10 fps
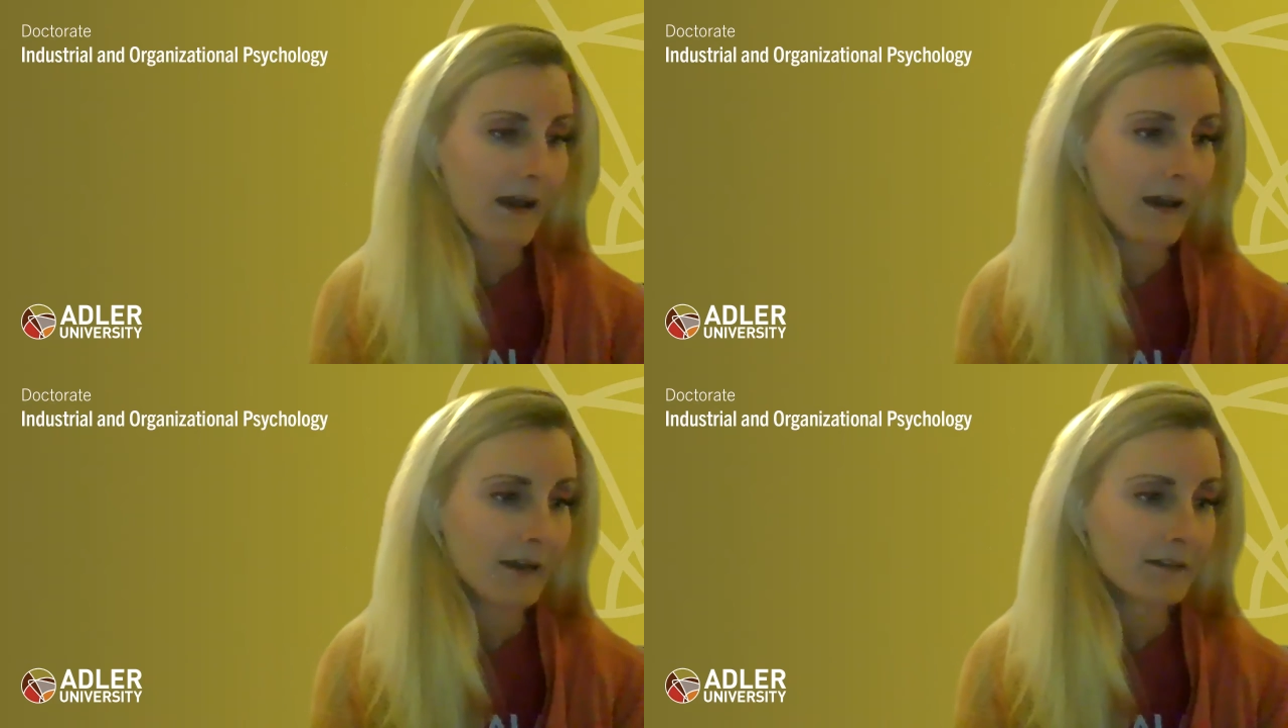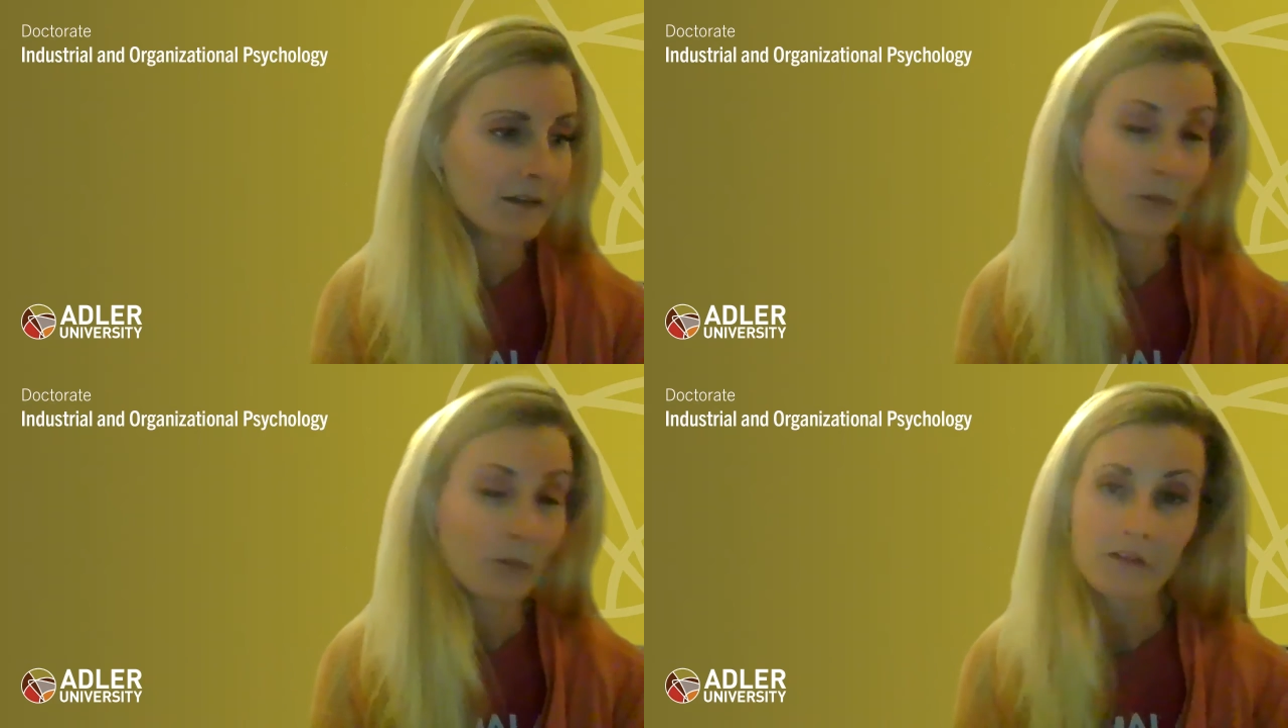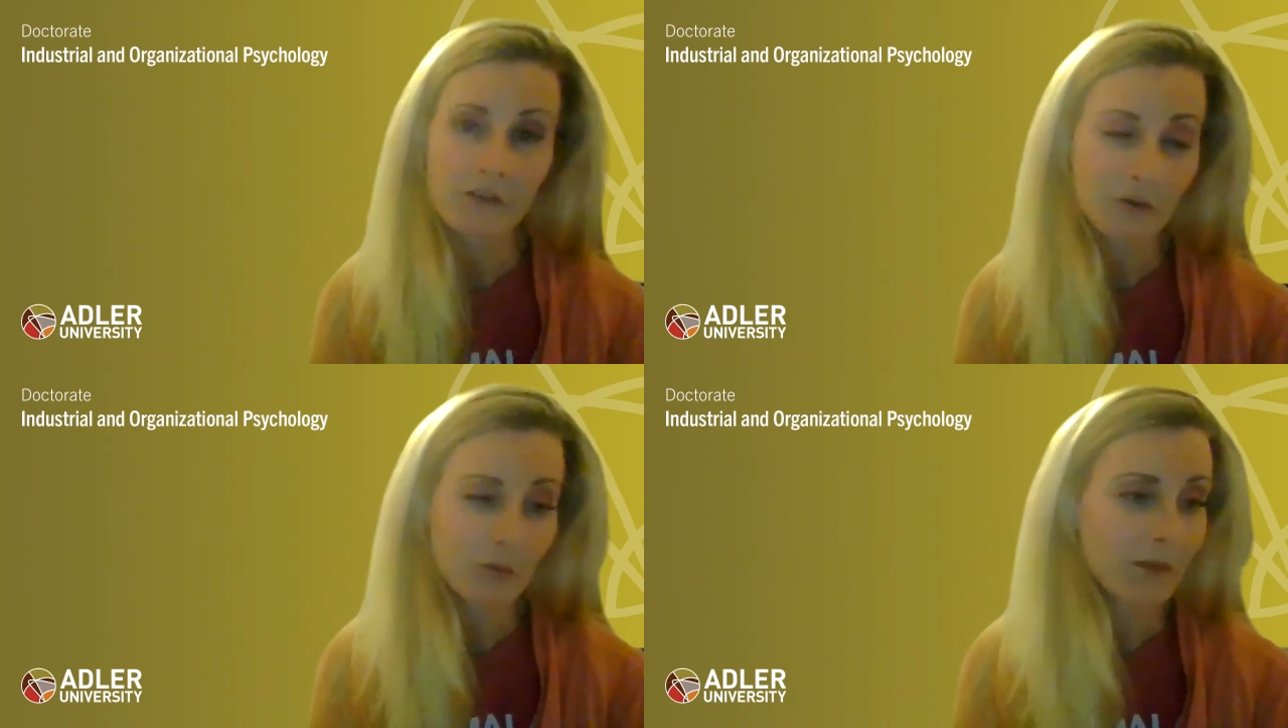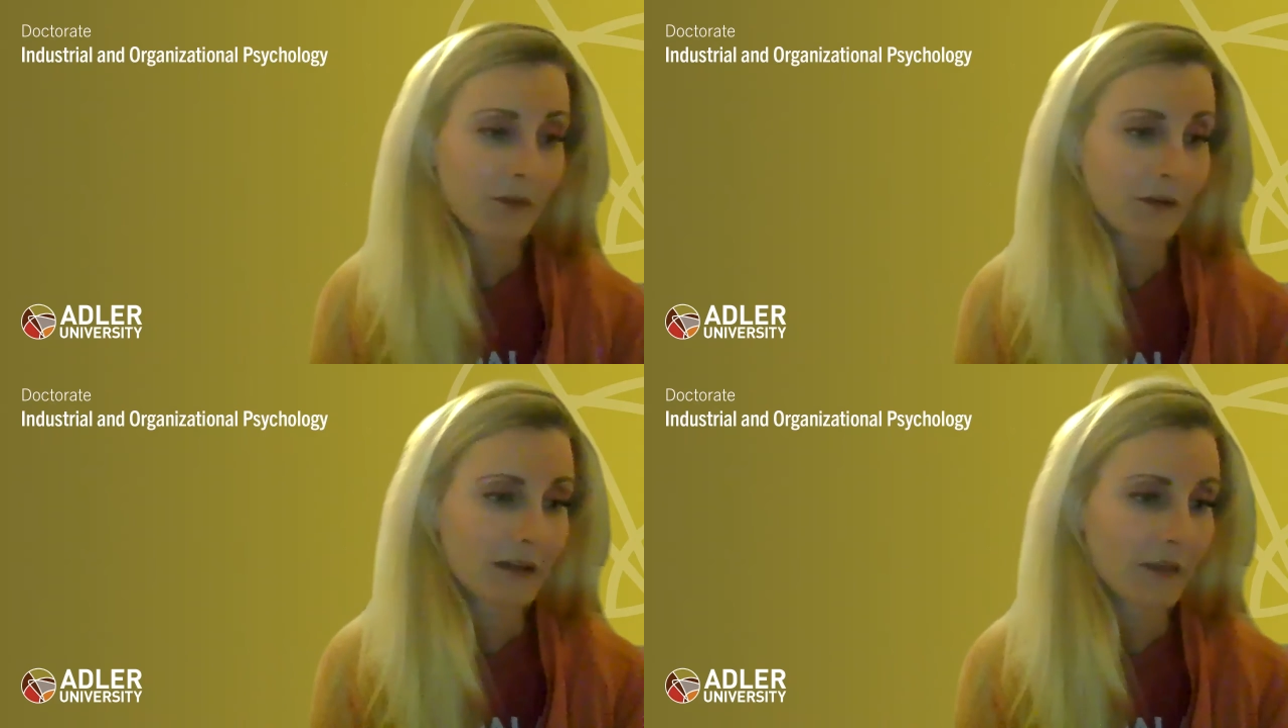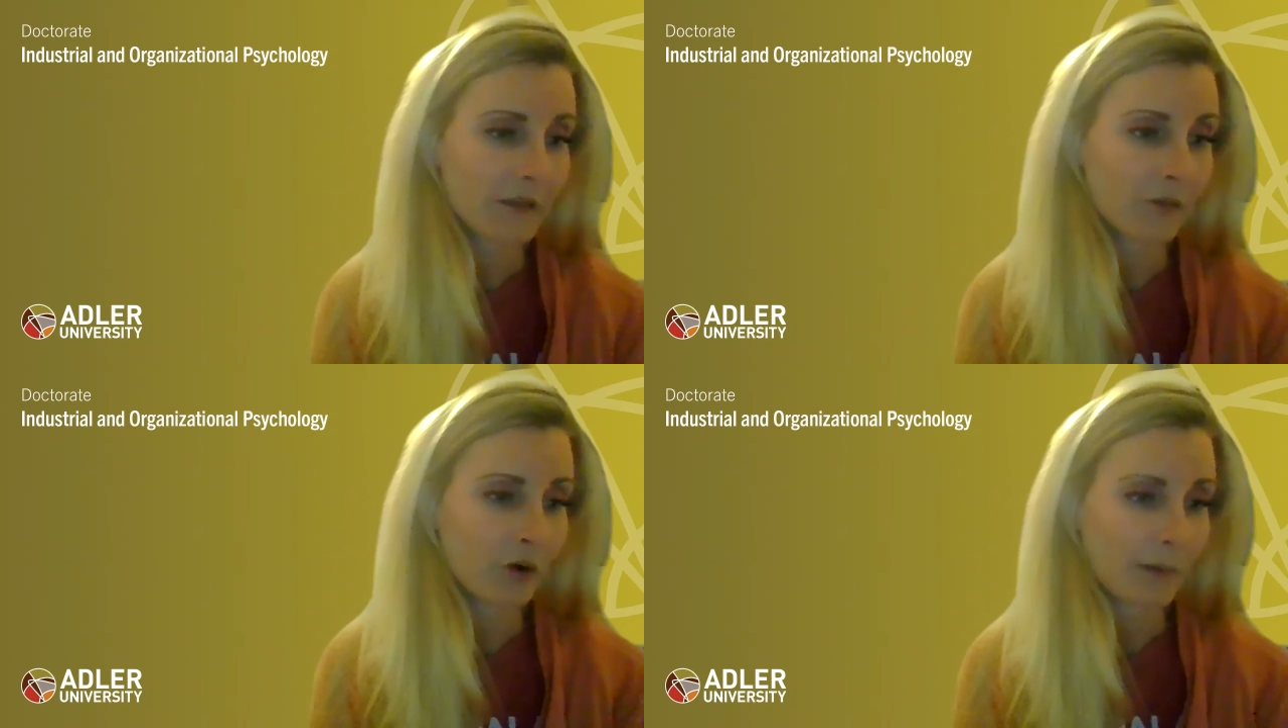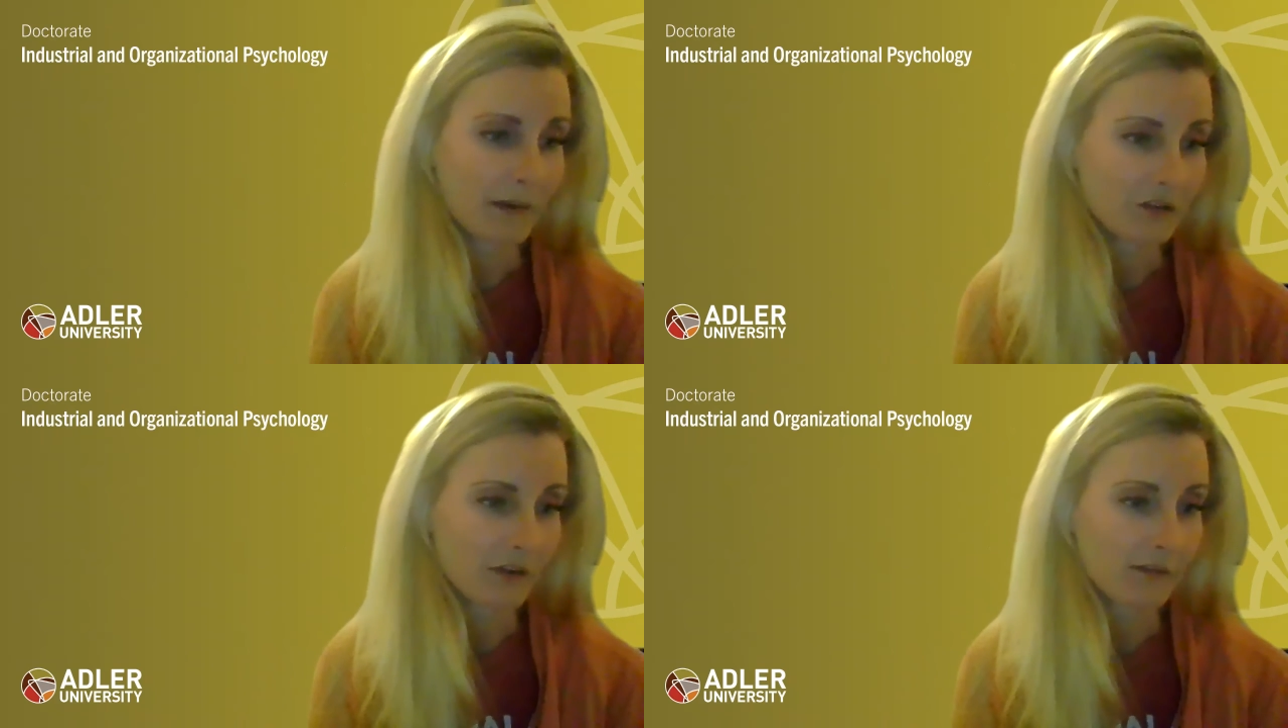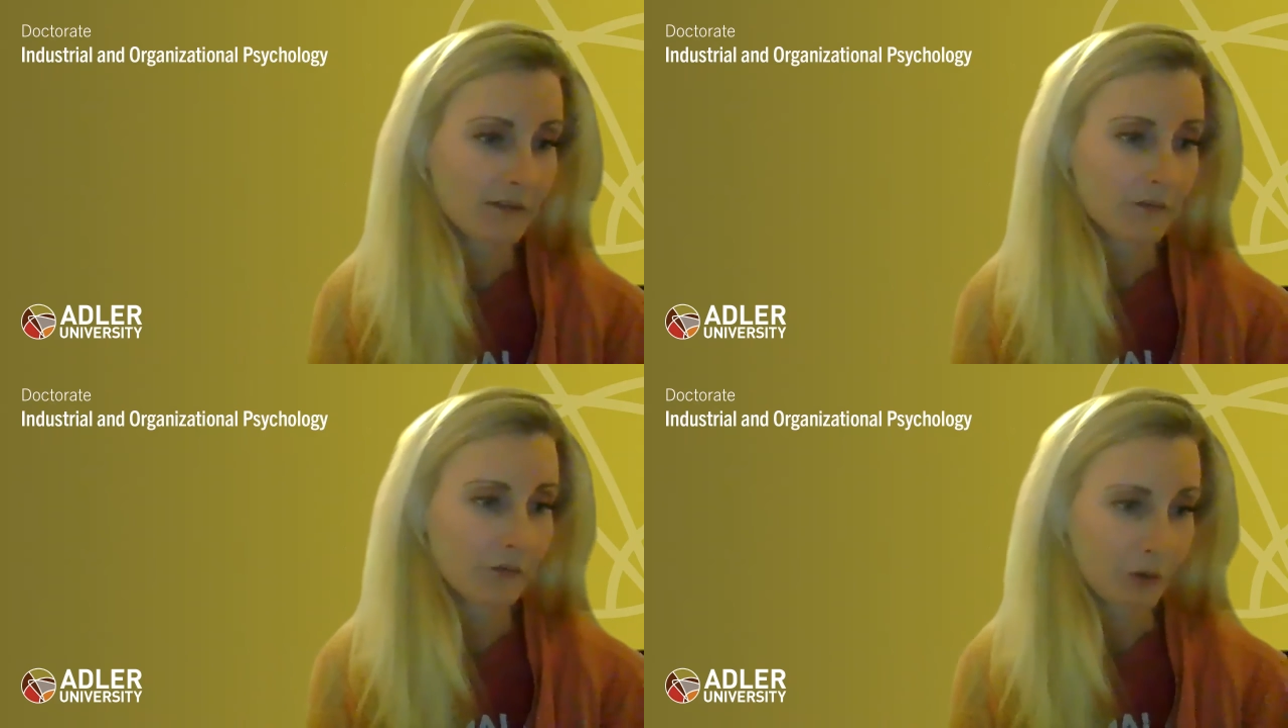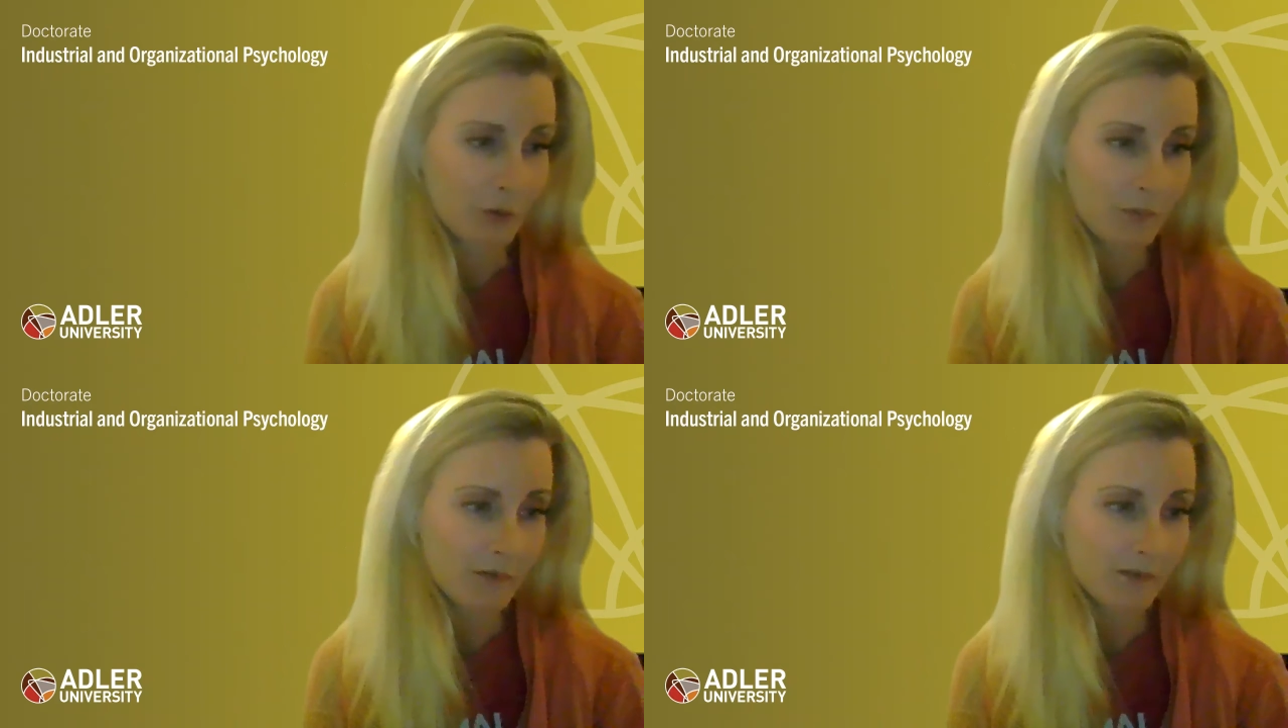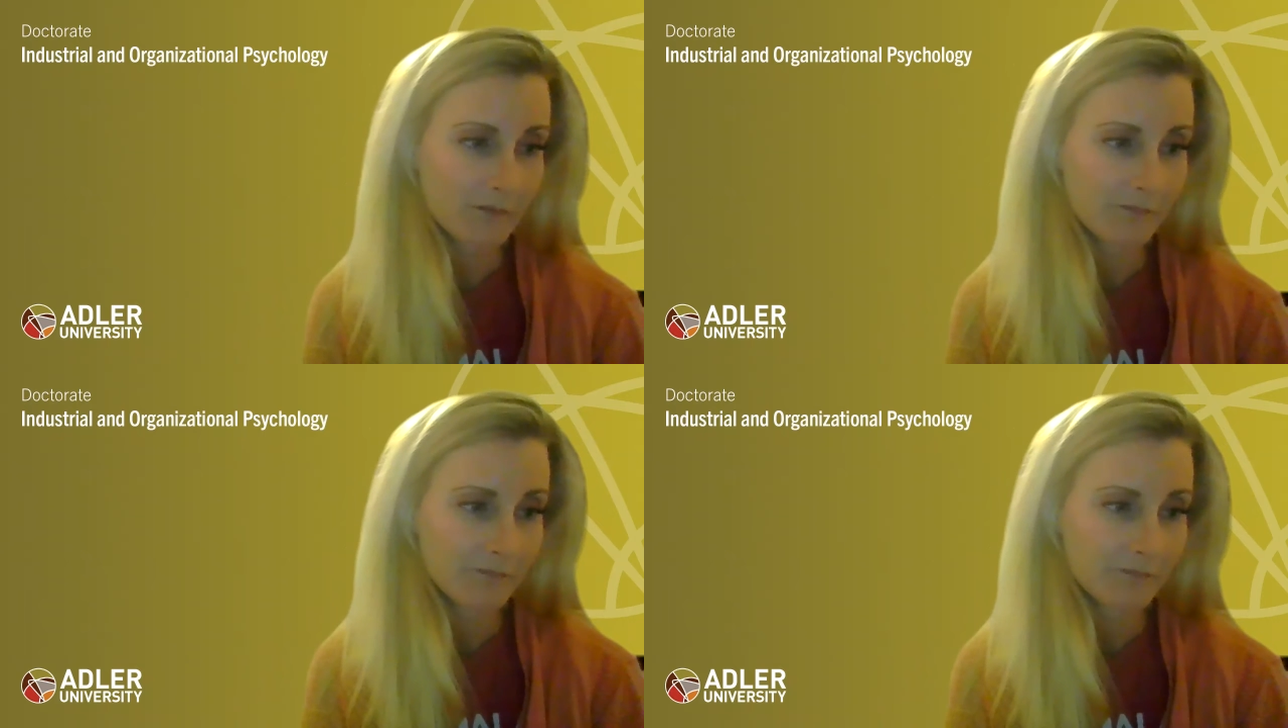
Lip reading: And in week 2, we looked at the formations of groups.